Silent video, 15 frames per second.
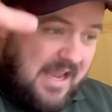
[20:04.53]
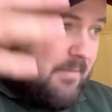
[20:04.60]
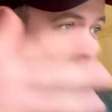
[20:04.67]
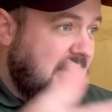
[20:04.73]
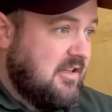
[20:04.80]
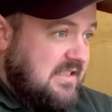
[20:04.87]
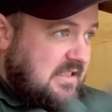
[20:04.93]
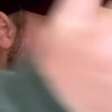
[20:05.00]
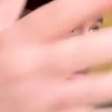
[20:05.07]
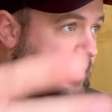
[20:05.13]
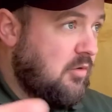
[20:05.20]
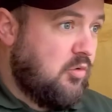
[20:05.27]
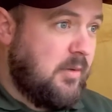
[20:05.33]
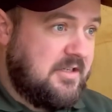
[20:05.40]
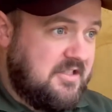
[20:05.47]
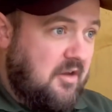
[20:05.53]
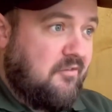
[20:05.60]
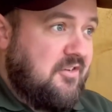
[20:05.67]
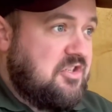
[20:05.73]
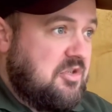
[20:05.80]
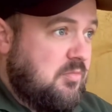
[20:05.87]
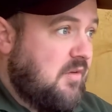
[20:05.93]
because it's like almost like
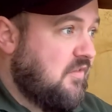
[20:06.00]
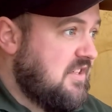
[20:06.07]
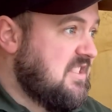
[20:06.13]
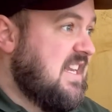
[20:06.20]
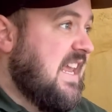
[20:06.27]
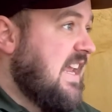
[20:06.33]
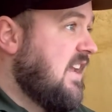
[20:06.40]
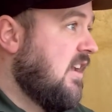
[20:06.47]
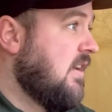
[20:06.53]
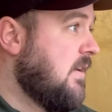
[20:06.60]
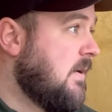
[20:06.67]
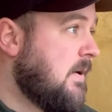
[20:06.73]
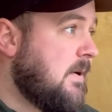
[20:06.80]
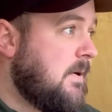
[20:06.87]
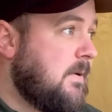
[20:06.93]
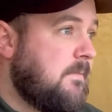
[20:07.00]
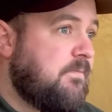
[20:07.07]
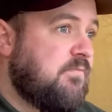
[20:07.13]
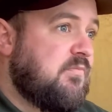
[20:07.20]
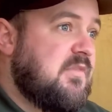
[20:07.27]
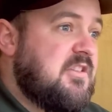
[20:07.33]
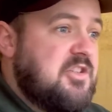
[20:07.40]
fishing with a zig,
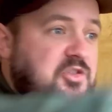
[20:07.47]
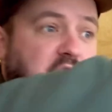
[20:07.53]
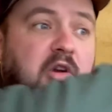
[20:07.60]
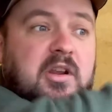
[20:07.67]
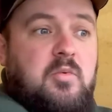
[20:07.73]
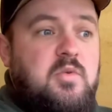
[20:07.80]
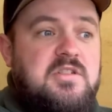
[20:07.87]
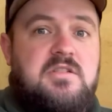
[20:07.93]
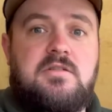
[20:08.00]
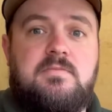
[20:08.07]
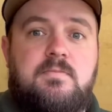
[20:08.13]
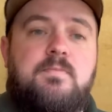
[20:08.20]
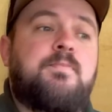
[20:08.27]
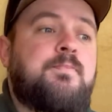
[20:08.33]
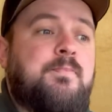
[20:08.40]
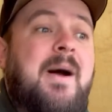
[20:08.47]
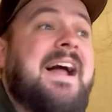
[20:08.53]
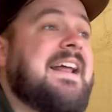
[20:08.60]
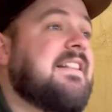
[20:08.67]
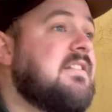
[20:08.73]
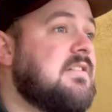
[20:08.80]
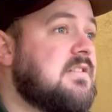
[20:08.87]
the strike was
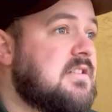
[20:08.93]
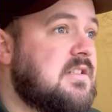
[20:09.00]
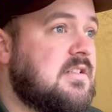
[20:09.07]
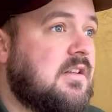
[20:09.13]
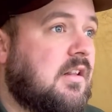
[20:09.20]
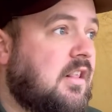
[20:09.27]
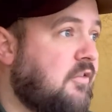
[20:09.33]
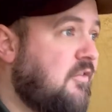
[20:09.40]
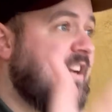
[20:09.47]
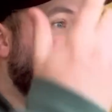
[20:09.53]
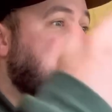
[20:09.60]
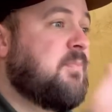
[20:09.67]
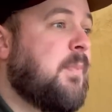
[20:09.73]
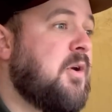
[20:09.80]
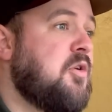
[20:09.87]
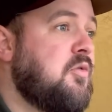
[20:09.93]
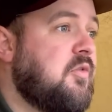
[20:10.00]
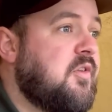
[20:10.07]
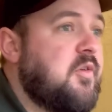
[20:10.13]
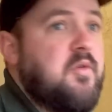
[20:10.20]
pants, the fish spooked,